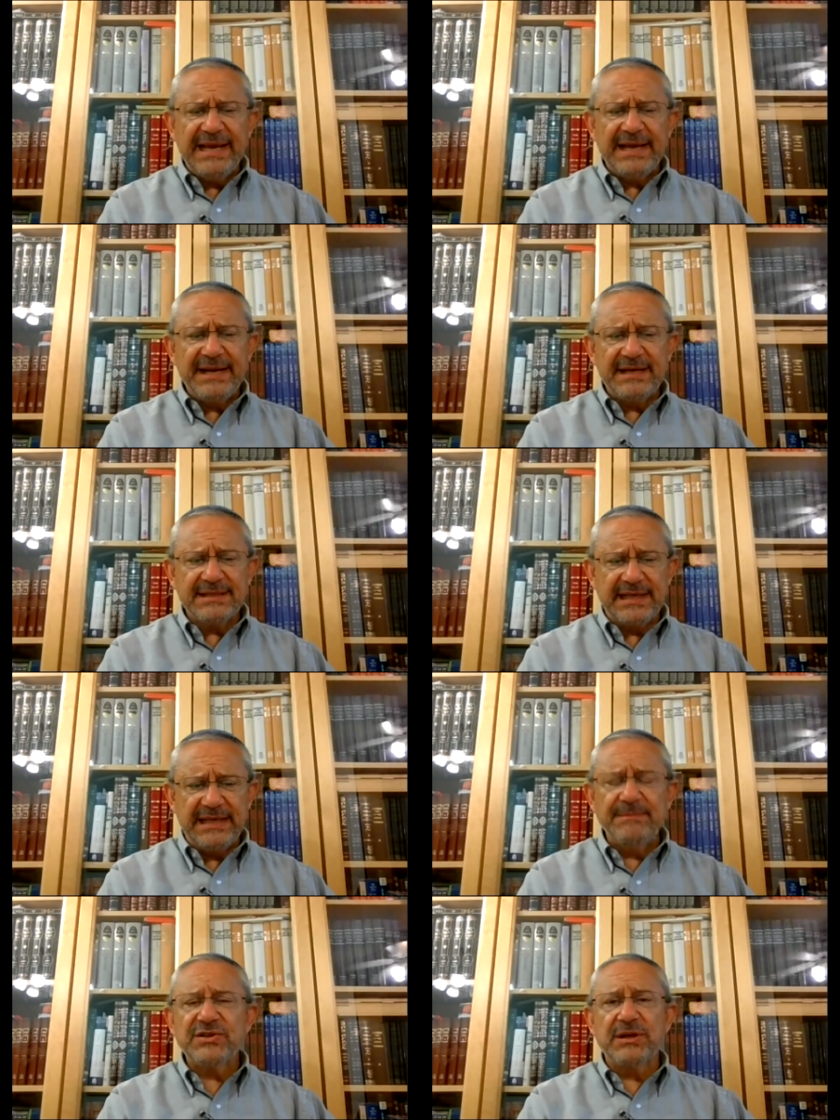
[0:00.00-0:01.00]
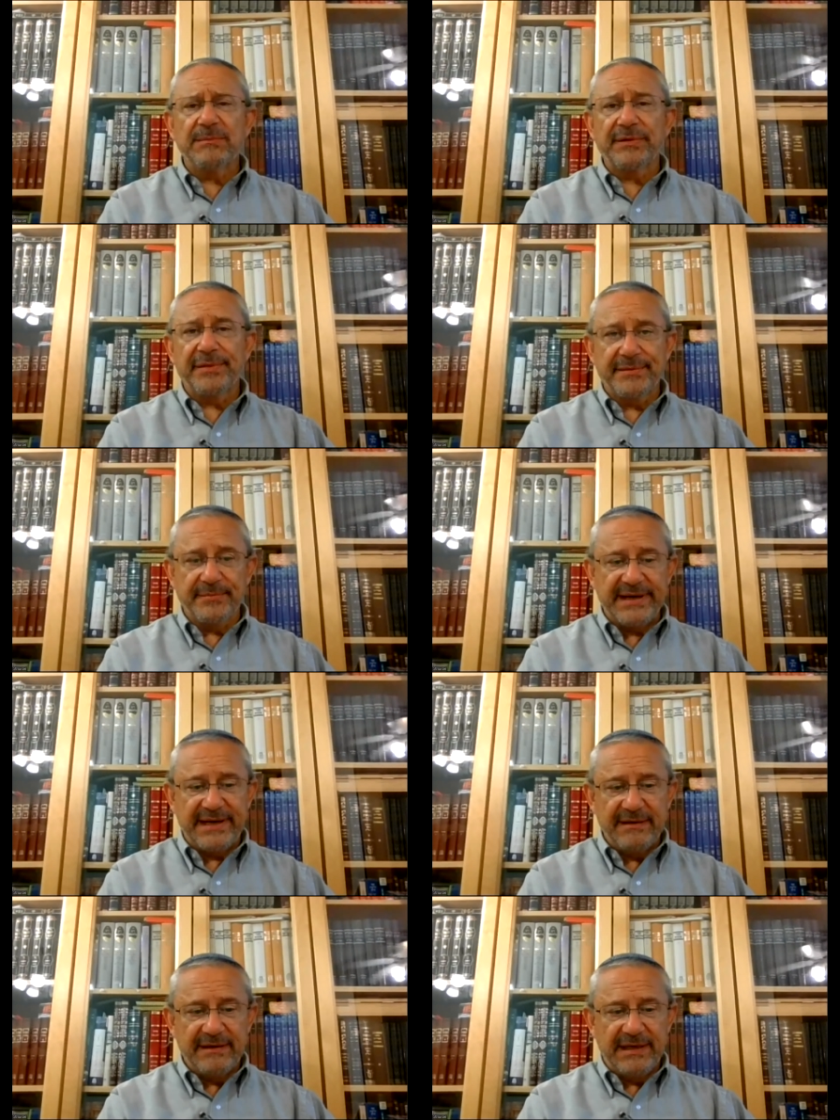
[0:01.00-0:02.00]
and it is the image number
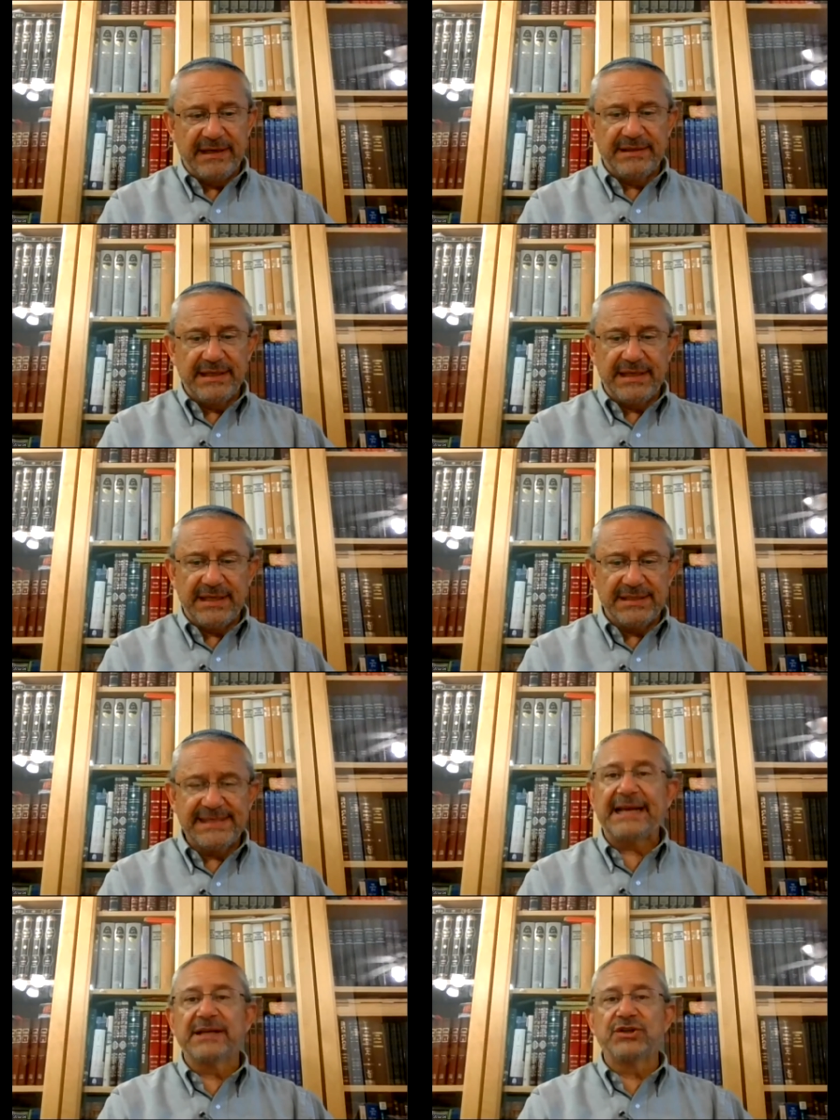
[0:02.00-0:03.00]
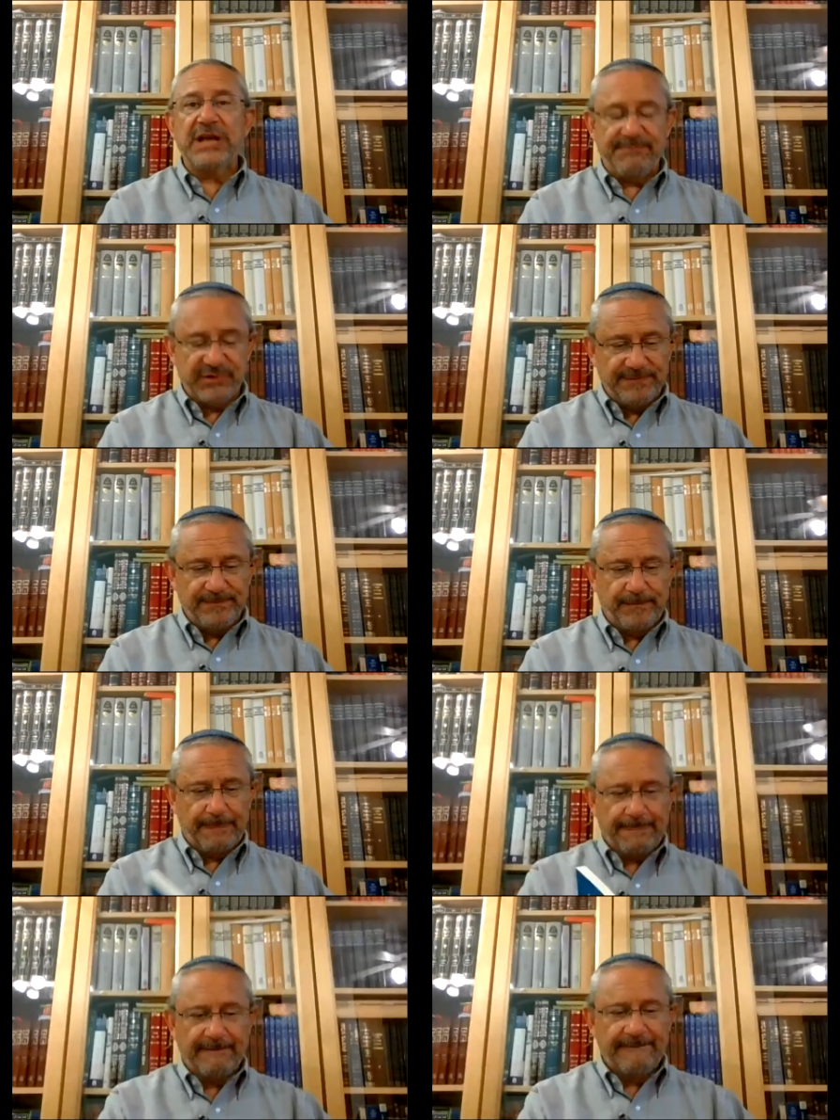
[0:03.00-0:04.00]
3 in the second chapter.
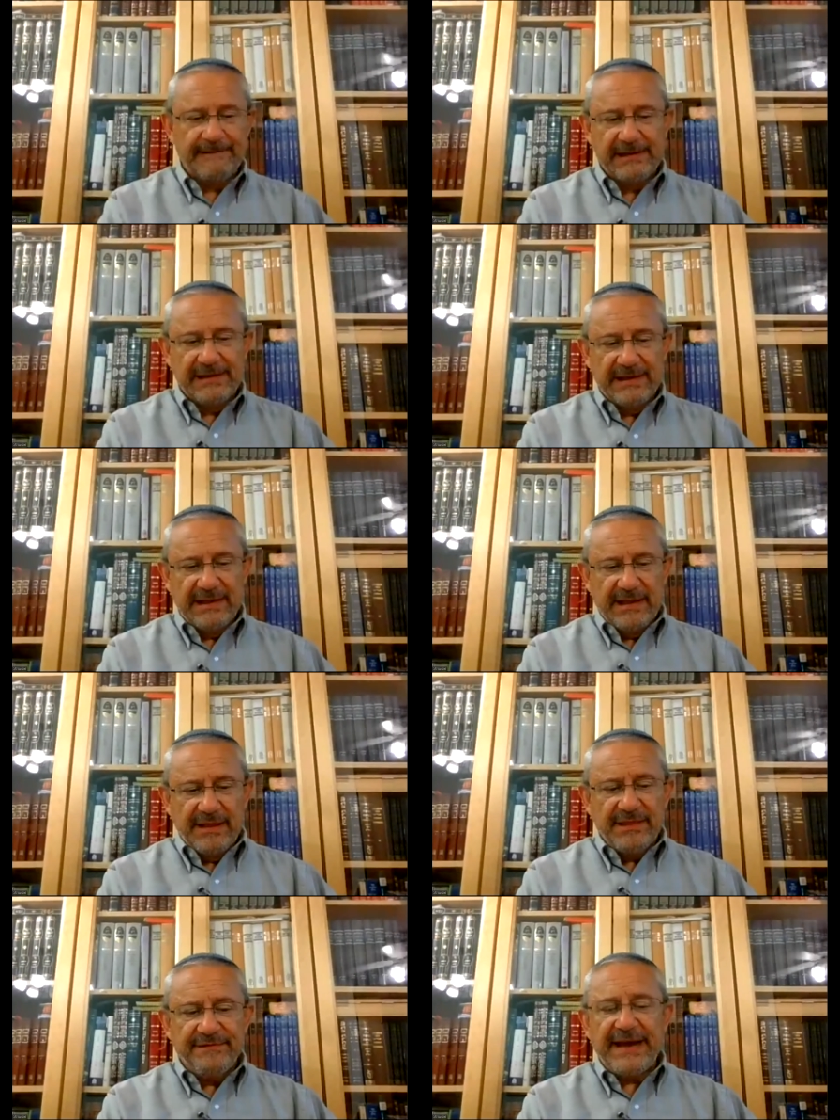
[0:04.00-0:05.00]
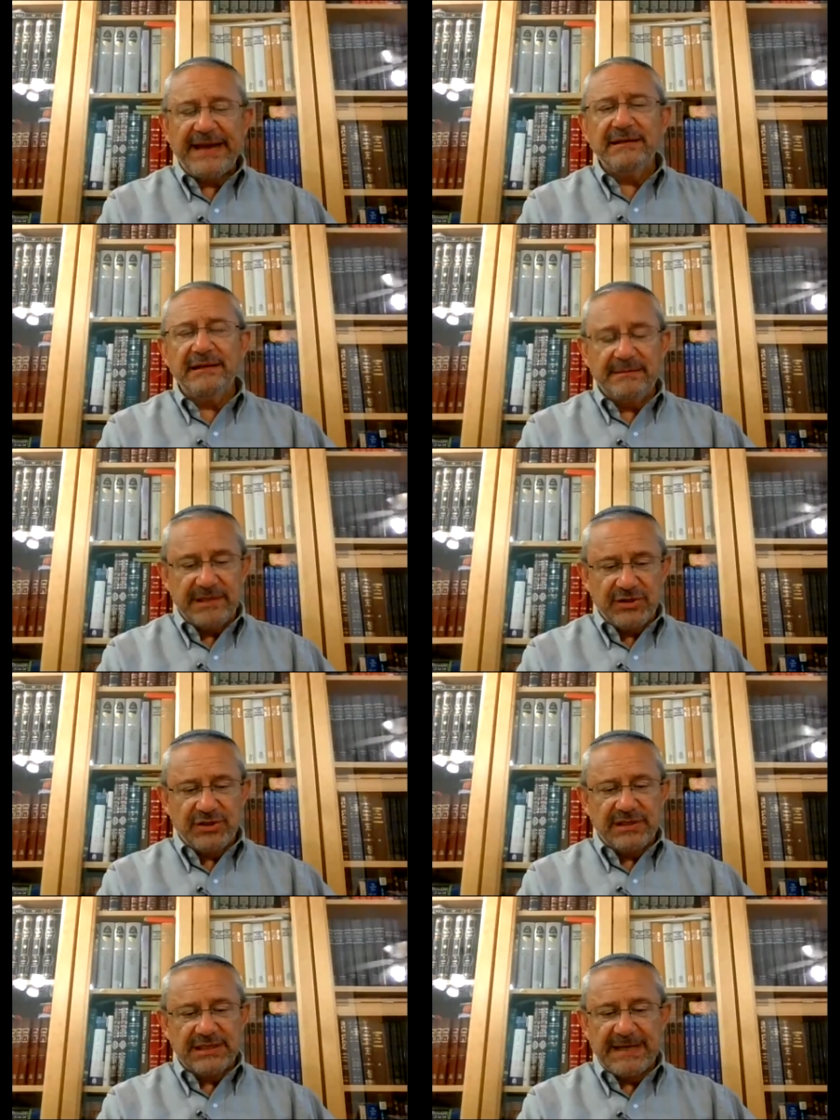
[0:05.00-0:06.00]
The final
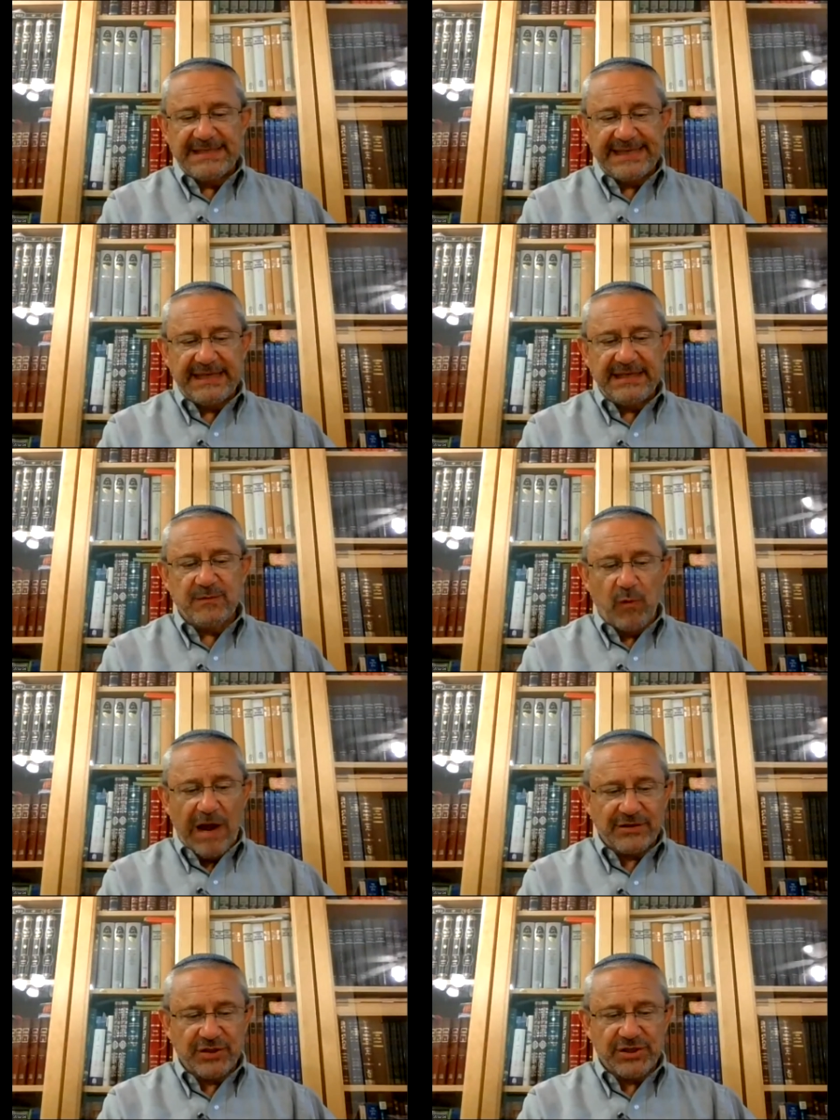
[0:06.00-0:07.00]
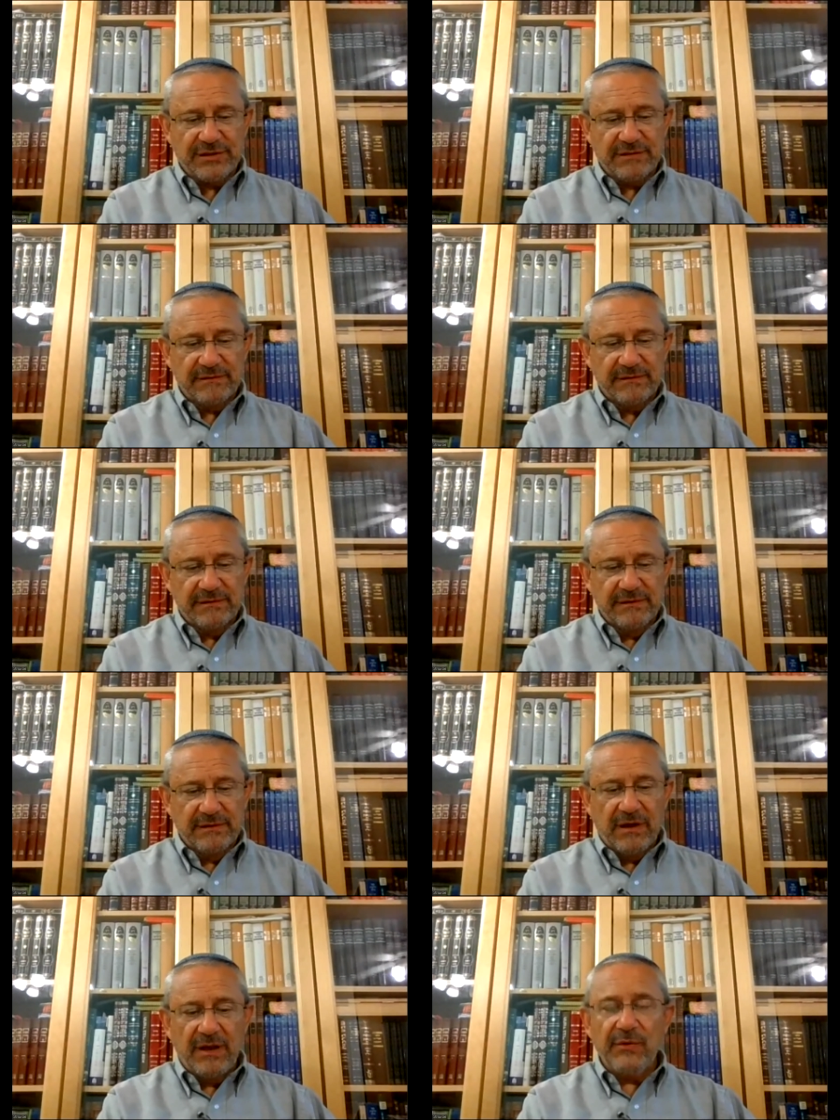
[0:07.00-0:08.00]
image is my Zadie's watch.
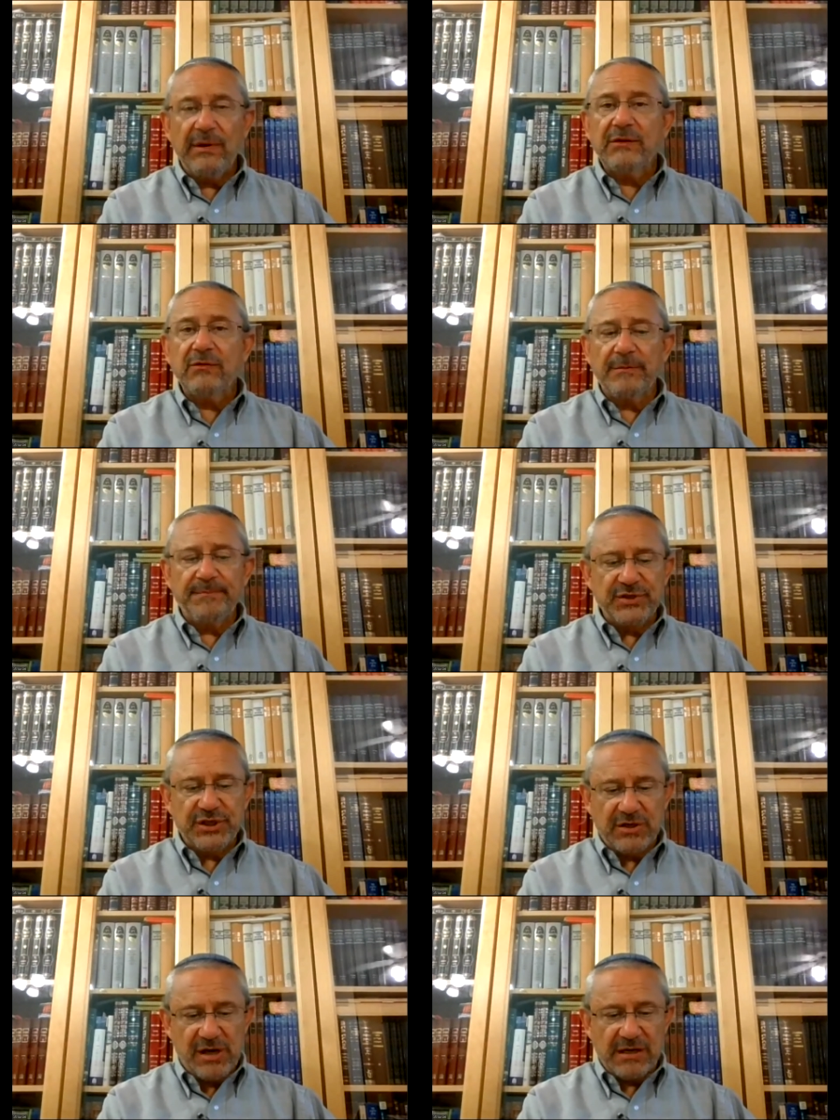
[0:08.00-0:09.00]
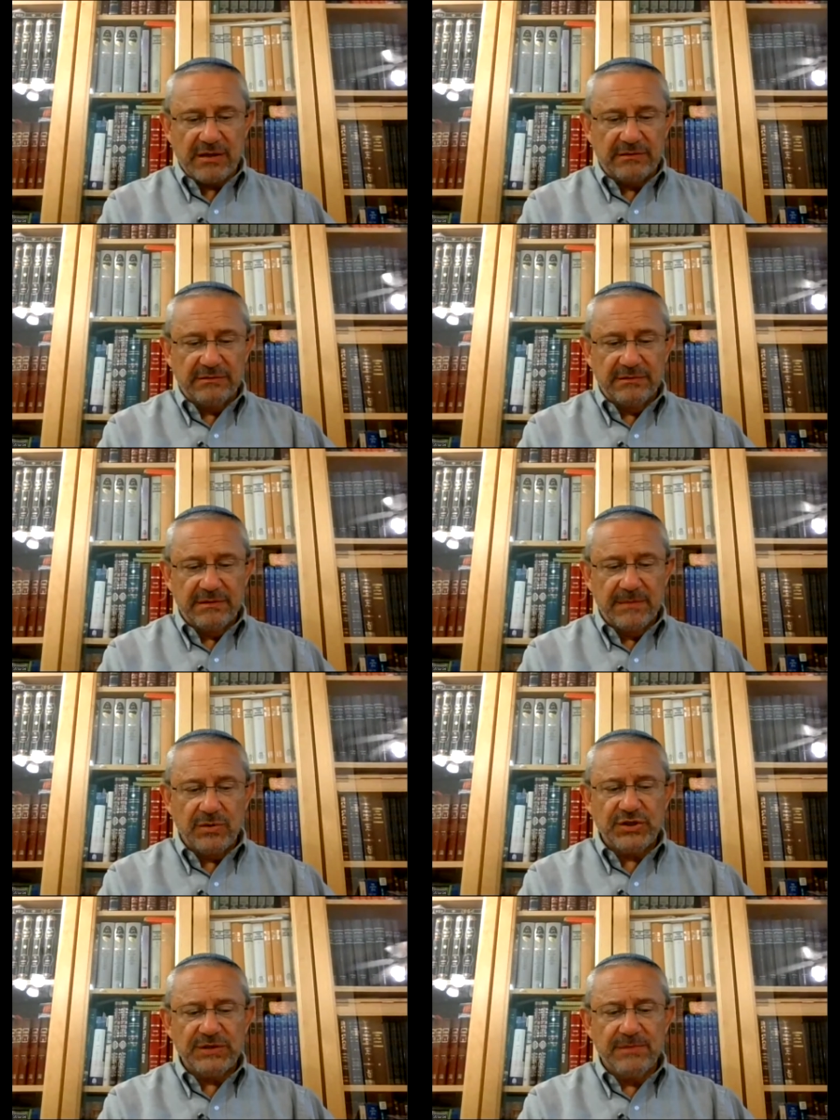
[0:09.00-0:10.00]
Although I grew up in Chicago,
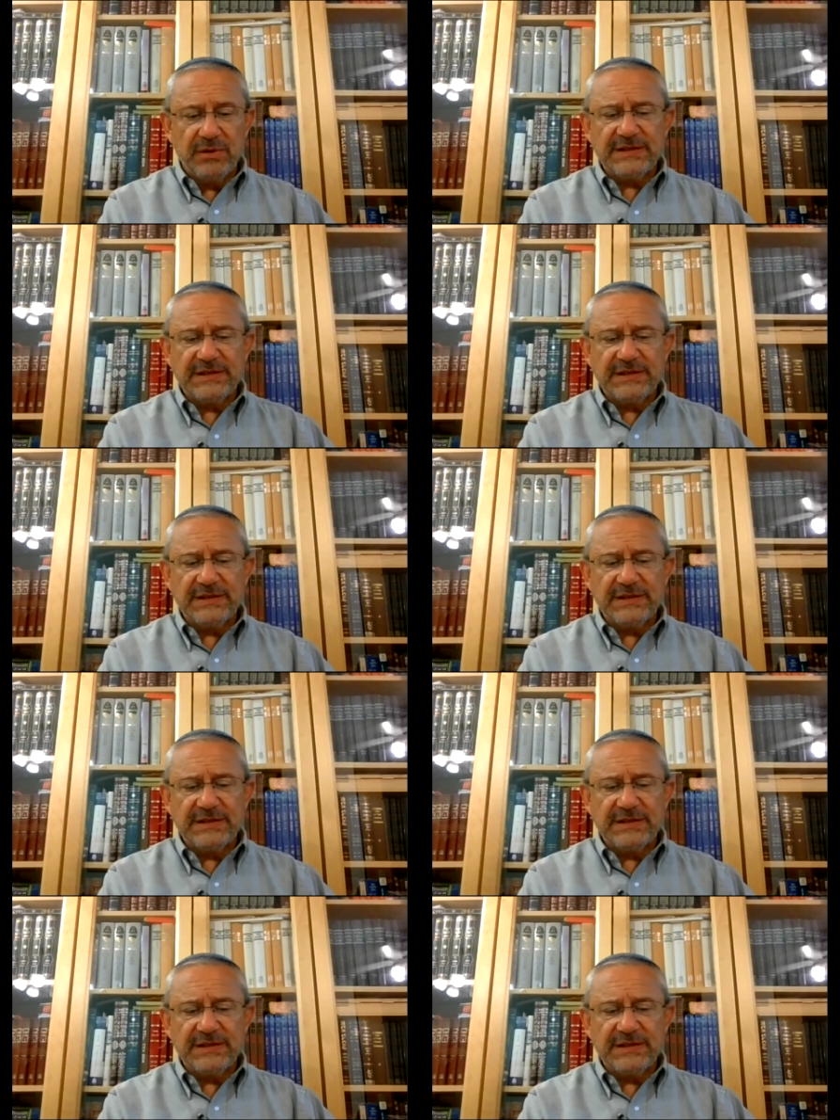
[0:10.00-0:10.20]
much